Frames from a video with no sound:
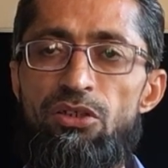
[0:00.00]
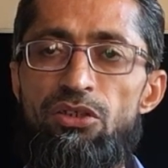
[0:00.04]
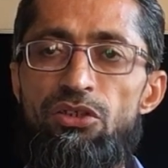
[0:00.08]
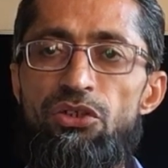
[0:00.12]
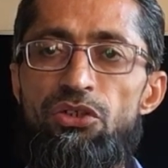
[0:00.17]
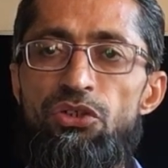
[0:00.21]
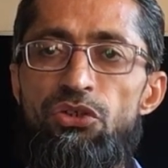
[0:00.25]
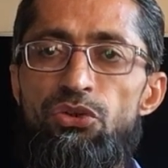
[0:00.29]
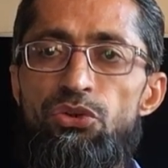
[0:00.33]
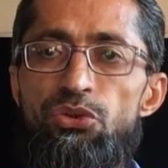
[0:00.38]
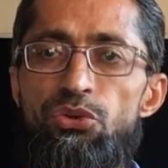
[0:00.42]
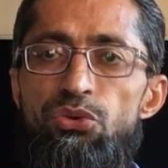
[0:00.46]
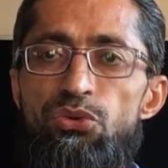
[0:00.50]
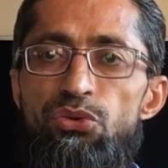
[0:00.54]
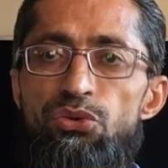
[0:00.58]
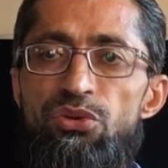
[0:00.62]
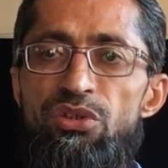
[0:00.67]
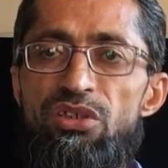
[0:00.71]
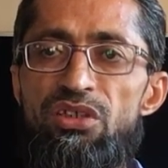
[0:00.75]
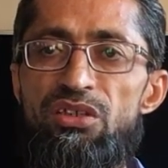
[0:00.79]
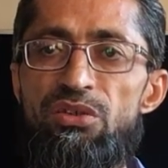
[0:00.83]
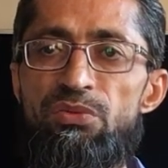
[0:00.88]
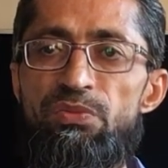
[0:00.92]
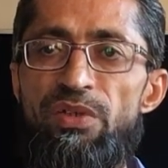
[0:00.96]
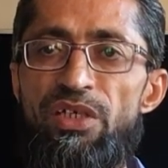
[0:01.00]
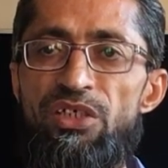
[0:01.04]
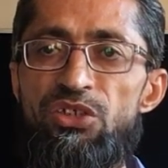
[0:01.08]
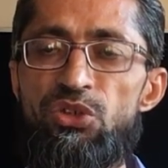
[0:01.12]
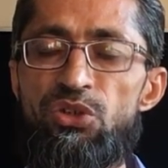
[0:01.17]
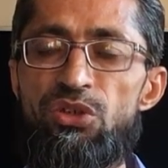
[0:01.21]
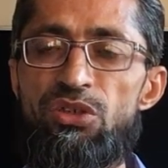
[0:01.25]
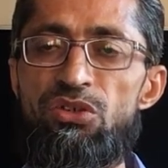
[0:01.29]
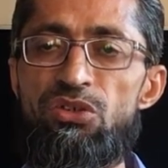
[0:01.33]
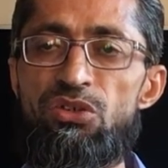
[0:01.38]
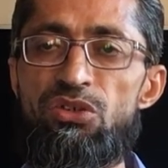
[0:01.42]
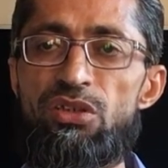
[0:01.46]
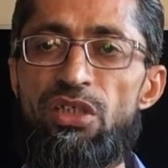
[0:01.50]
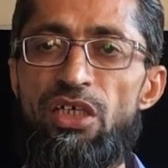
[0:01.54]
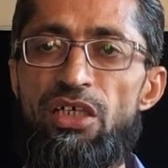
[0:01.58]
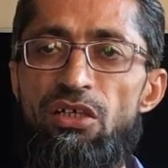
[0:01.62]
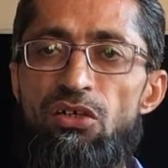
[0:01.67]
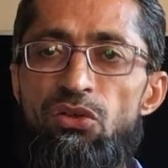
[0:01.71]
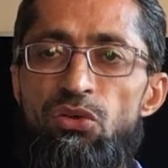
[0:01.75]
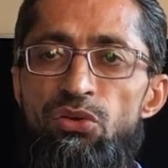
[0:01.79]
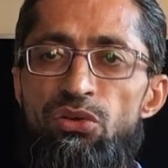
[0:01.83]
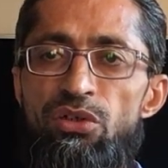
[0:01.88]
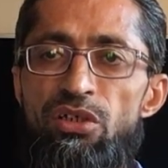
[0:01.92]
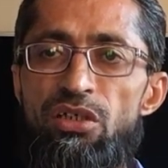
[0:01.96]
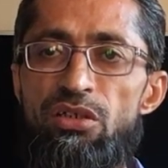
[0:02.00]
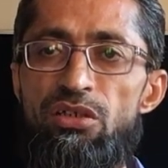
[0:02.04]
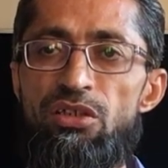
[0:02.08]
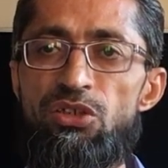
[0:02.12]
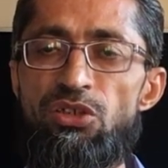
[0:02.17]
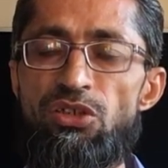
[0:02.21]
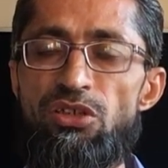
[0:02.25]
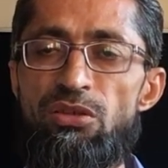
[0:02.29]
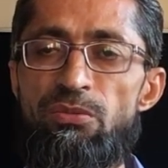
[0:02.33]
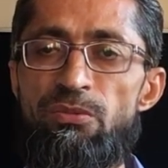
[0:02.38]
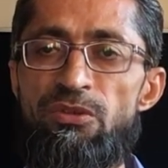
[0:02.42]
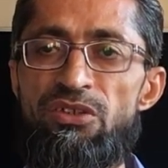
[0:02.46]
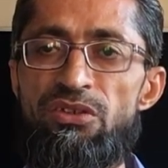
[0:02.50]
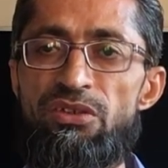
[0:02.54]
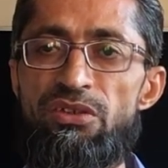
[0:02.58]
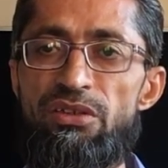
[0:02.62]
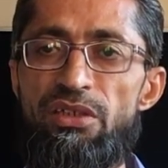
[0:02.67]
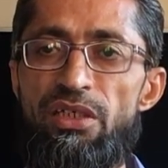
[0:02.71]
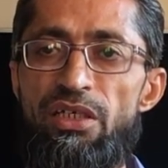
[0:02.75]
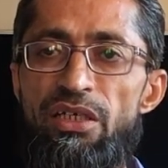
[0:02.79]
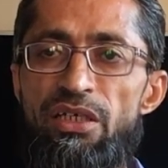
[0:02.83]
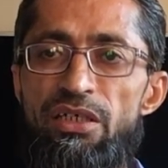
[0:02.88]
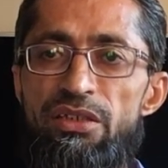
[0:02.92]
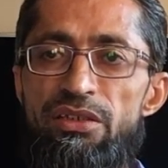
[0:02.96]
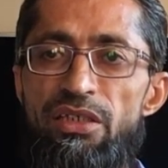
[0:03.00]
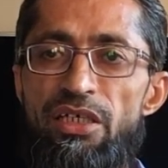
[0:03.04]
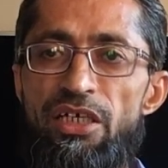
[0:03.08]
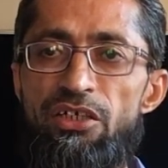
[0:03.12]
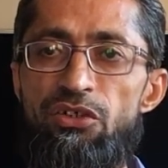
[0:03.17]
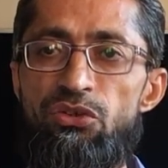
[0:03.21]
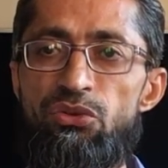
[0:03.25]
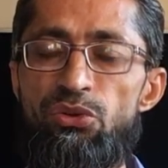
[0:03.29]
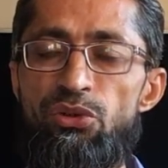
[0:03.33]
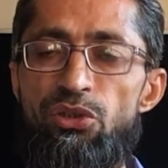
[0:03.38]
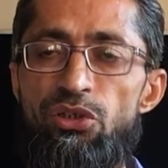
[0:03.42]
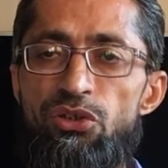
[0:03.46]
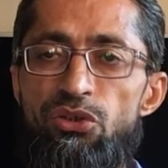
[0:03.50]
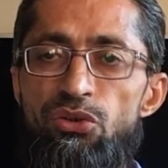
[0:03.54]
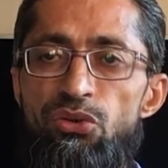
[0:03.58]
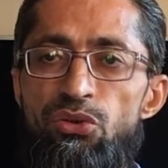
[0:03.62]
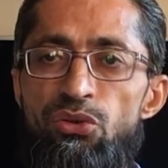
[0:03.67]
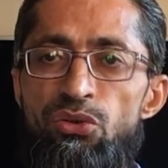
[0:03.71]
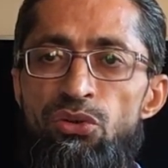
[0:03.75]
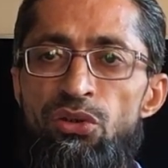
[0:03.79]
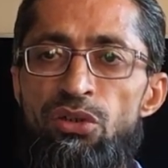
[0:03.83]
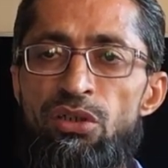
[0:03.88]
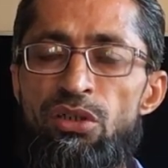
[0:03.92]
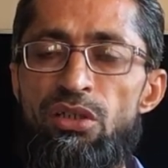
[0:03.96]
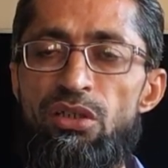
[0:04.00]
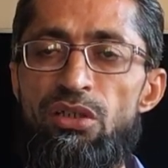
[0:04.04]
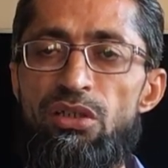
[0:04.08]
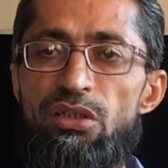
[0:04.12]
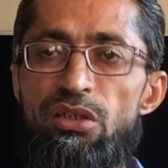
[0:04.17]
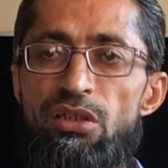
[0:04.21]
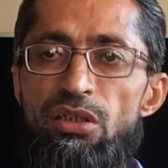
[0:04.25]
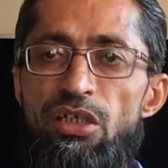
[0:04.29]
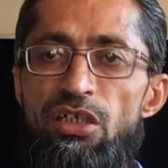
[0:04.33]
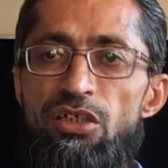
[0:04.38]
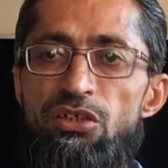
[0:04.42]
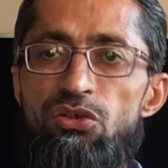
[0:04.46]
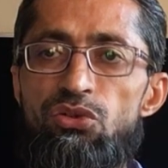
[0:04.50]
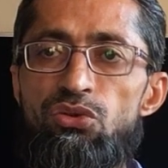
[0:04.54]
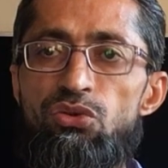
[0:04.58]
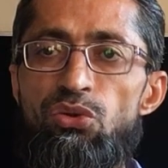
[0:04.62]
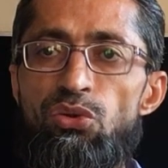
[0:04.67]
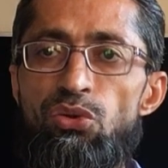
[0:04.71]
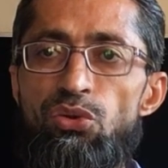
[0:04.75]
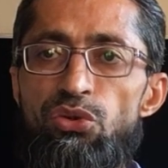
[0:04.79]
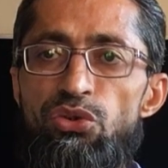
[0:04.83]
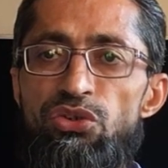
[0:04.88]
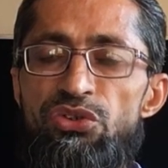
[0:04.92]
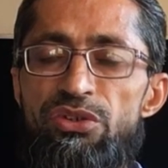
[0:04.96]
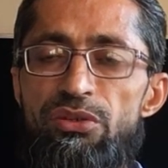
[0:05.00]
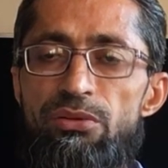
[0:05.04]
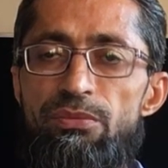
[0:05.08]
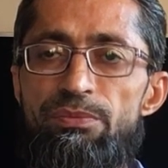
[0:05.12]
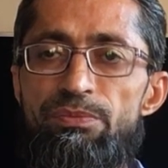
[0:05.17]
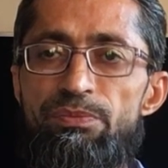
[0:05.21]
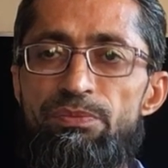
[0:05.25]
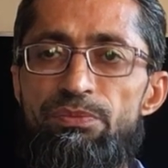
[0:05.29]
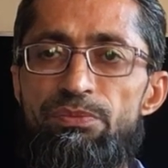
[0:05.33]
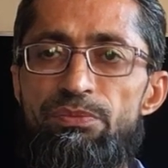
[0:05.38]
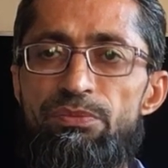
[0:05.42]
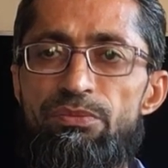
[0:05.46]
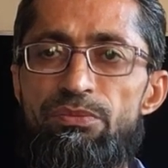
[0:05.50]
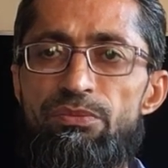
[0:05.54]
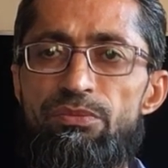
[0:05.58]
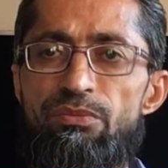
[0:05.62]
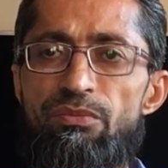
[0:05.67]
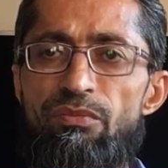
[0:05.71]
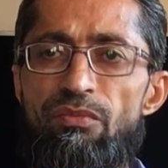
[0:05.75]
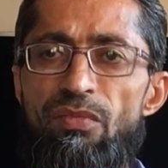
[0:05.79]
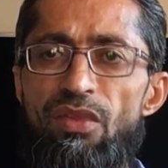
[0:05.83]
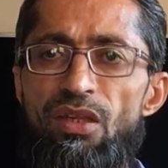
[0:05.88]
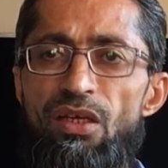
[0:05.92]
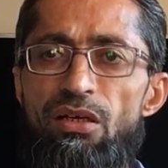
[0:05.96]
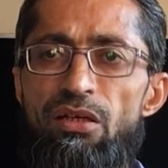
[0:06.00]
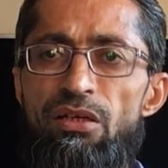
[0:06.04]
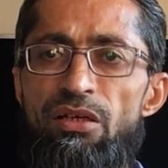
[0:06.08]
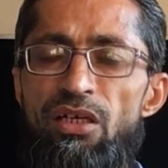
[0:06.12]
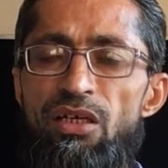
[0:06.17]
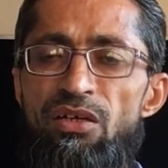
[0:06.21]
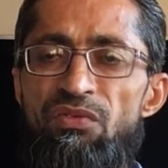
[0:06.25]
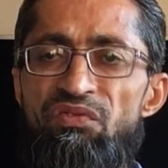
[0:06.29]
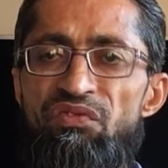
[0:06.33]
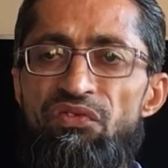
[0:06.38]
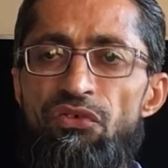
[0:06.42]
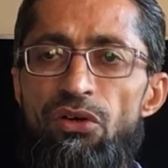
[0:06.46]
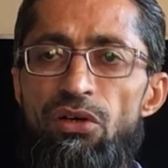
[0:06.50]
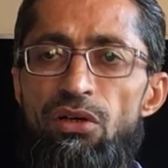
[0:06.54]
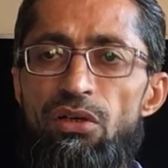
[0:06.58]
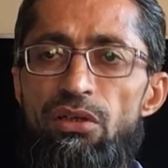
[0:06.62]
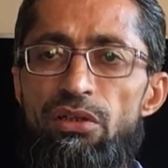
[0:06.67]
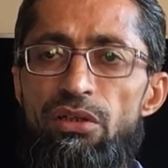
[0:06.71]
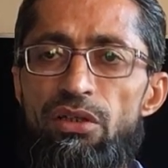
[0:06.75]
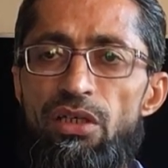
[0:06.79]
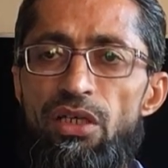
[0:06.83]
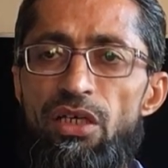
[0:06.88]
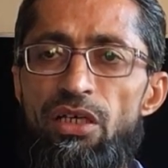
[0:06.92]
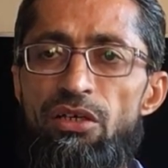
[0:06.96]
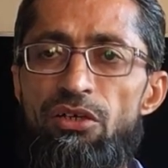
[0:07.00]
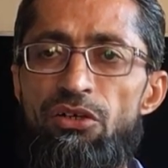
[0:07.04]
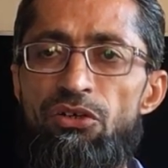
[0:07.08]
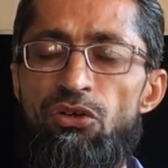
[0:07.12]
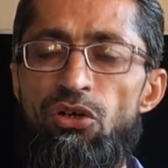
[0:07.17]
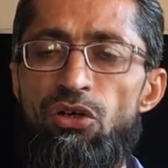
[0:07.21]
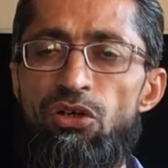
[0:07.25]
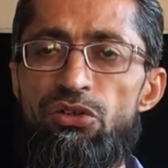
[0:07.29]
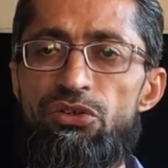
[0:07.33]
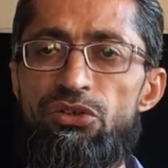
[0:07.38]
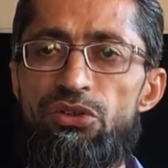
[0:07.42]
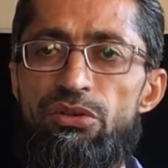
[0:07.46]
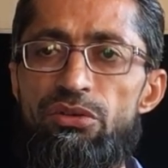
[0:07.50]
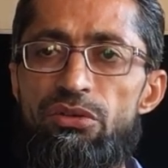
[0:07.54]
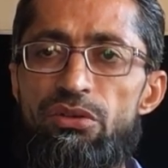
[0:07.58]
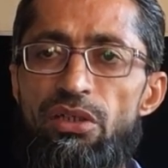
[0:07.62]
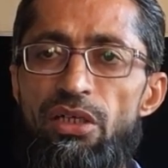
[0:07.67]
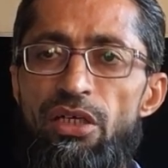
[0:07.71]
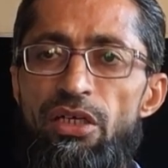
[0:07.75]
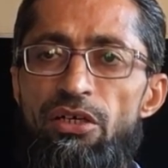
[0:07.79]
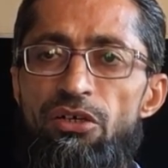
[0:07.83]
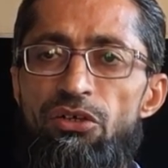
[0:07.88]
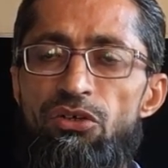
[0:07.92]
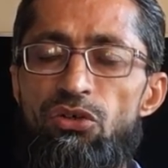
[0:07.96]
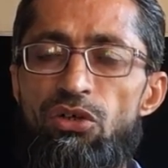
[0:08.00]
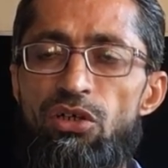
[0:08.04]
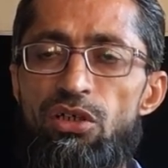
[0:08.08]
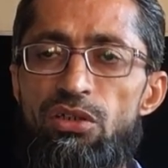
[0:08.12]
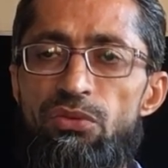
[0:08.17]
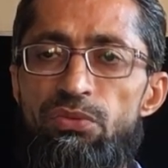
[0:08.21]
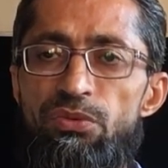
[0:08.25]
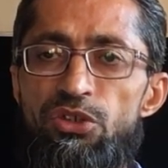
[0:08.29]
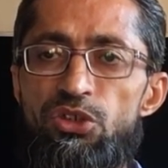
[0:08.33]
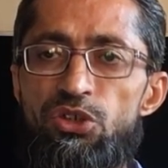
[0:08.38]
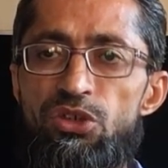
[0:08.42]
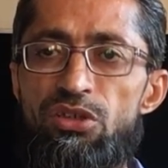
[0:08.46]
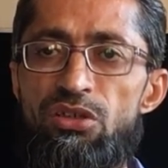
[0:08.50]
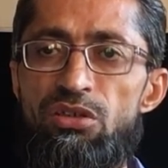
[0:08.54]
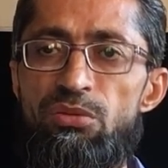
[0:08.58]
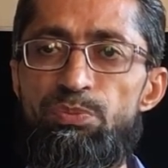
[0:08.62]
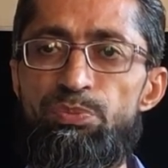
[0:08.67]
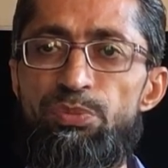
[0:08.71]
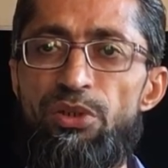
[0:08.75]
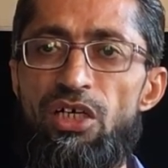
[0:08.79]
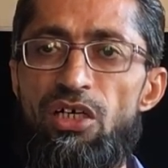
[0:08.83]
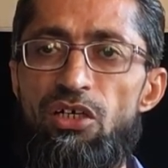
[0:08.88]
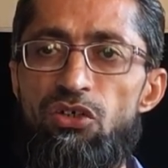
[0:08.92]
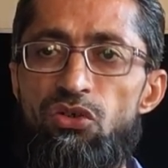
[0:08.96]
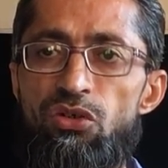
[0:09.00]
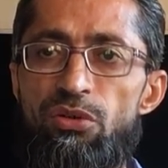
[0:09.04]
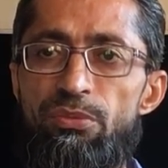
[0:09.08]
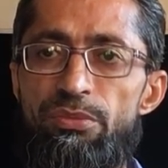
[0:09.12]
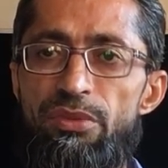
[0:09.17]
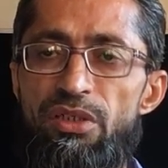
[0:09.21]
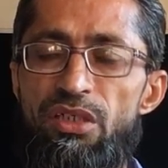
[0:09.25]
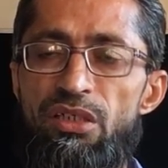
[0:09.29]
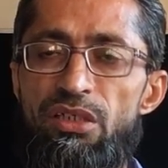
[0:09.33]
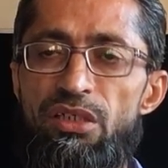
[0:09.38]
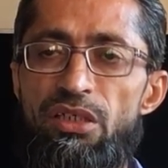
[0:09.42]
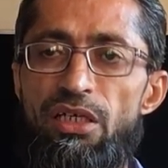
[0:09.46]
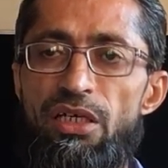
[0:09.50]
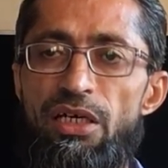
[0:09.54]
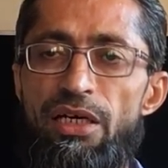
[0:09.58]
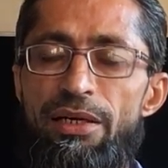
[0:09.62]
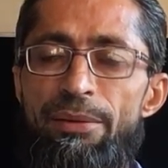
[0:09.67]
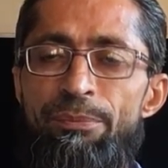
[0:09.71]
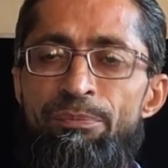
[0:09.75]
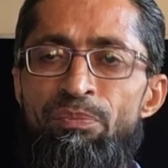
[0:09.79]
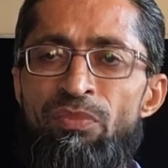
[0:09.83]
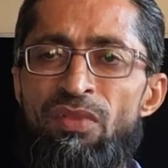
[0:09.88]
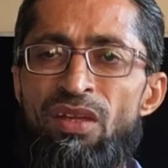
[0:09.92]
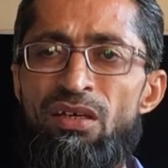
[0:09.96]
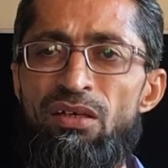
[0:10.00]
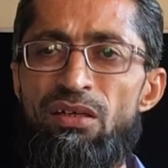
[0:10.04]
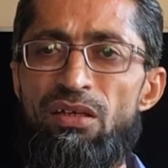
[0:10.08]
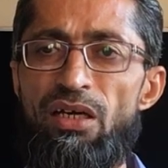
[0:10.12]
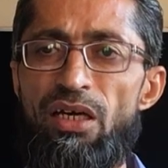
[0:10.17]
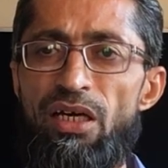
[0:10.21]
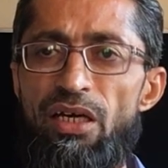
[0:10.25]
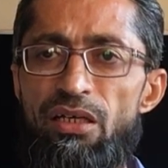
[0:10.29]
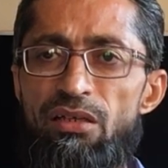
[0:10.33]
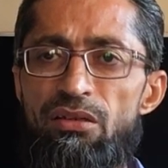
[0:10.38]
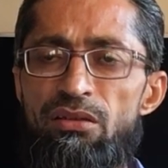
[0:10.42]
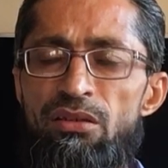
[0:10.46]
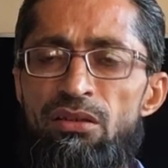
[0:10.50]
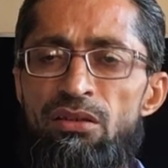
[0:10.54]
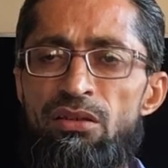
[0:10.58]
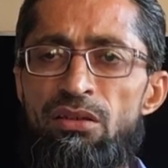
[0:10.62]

Due to this western cyclonic disturbance, as I told you, it caused rainfall in north and northwestern part of India, and